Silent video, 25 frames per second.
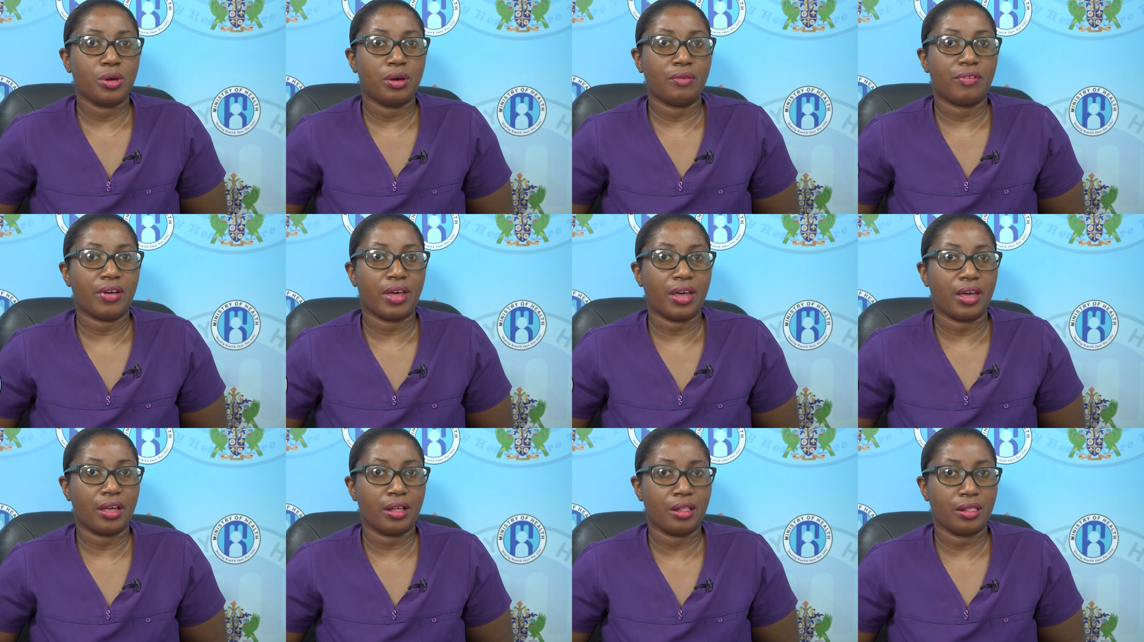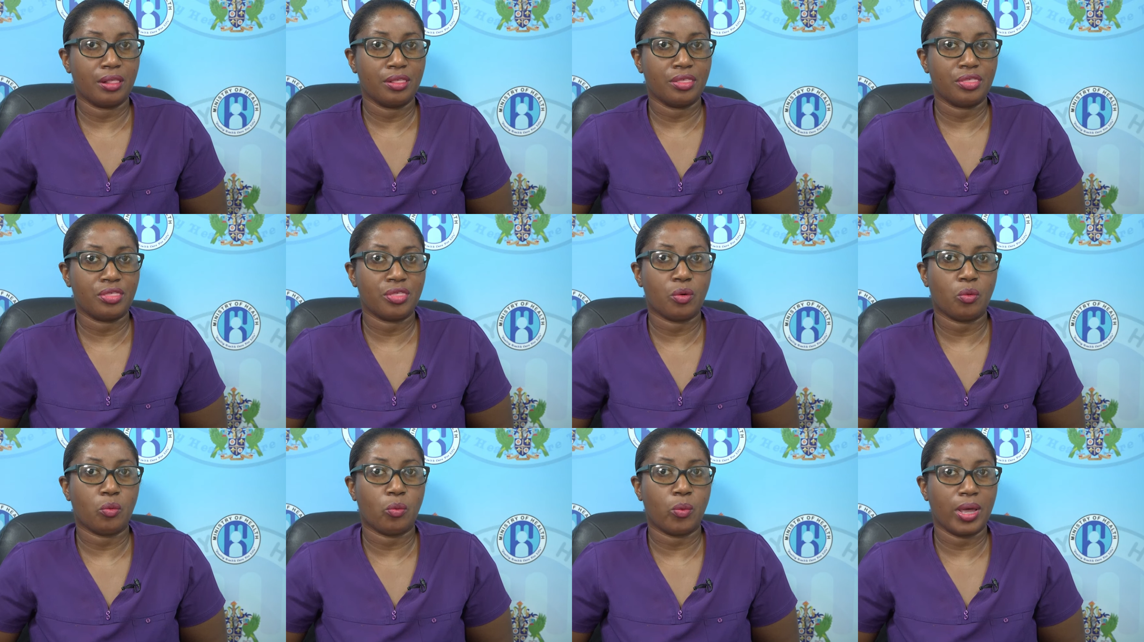of
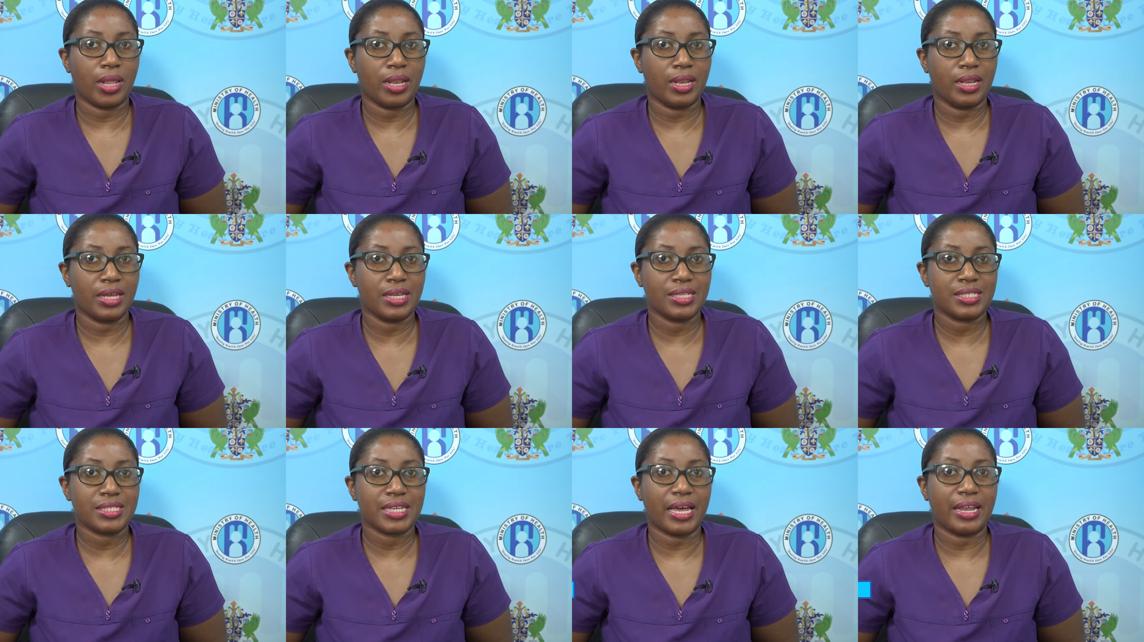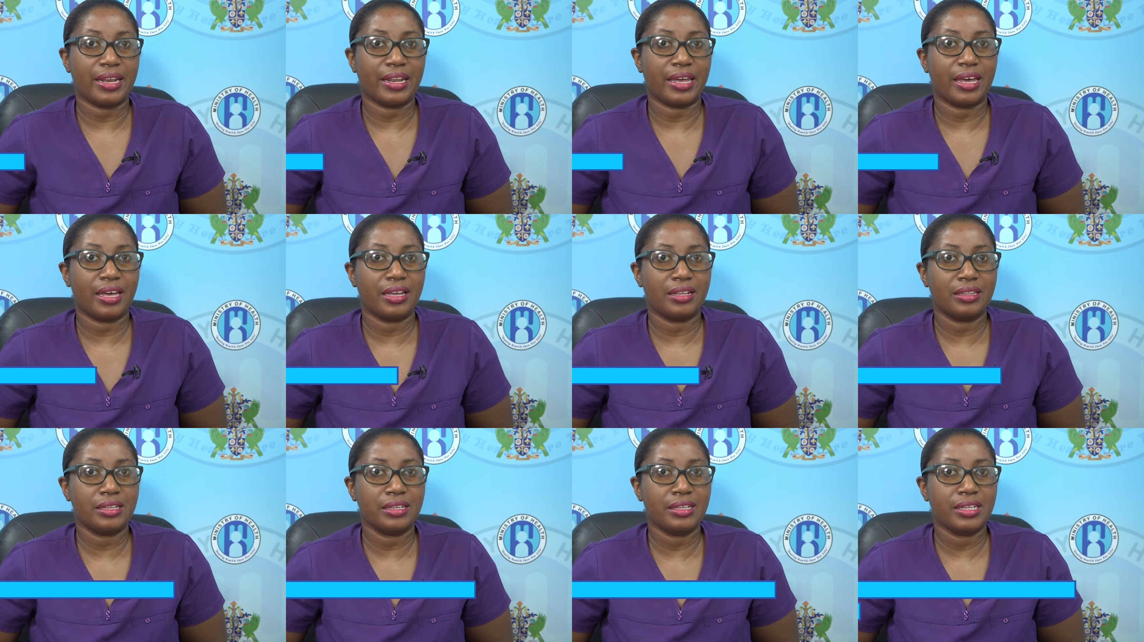Health, Wellness and
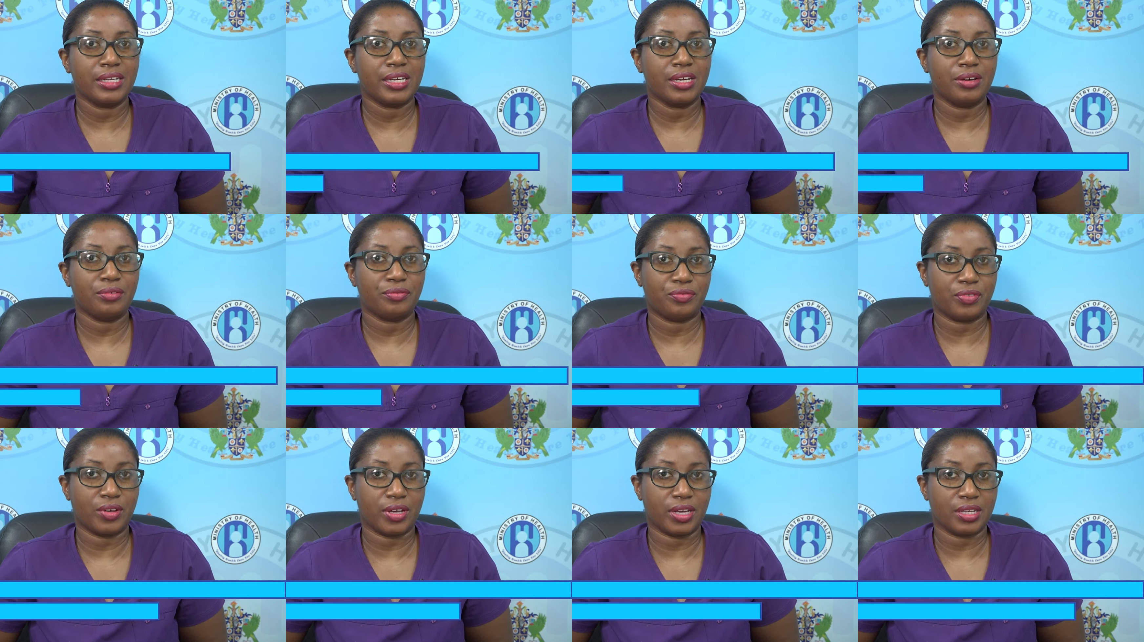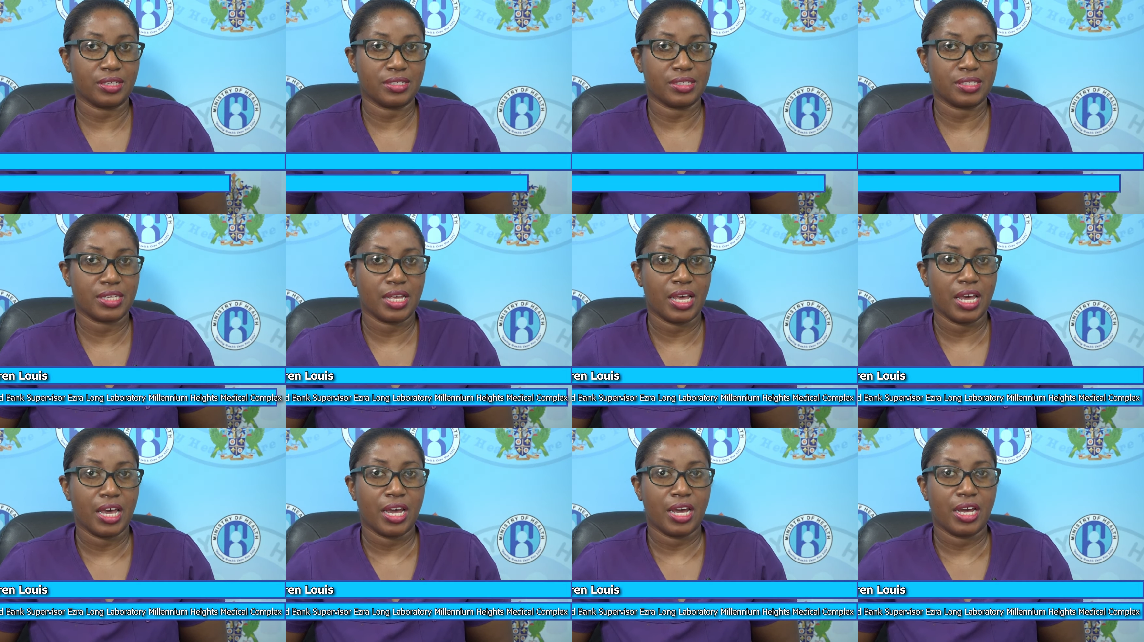Elderly Affairs